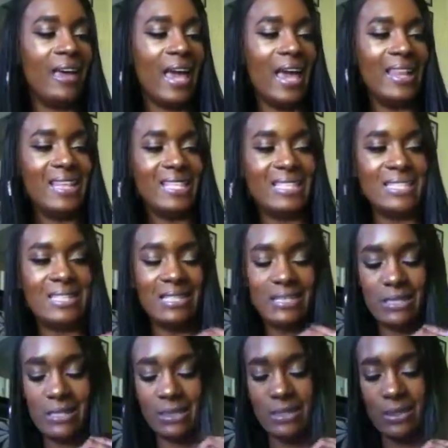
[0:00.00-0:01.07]
And this is
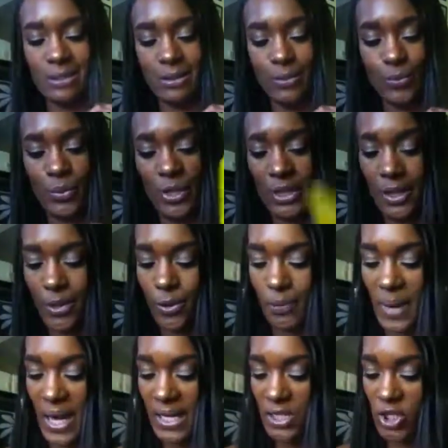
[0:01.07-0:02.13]
really cute
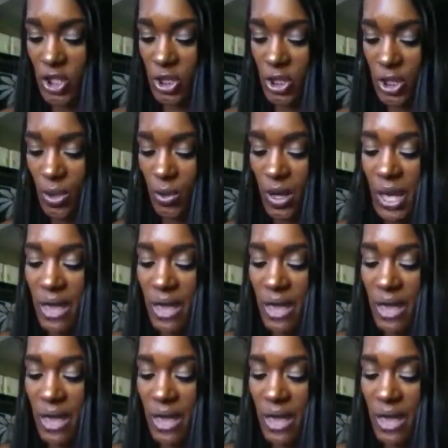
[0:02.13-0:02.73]
packaging too.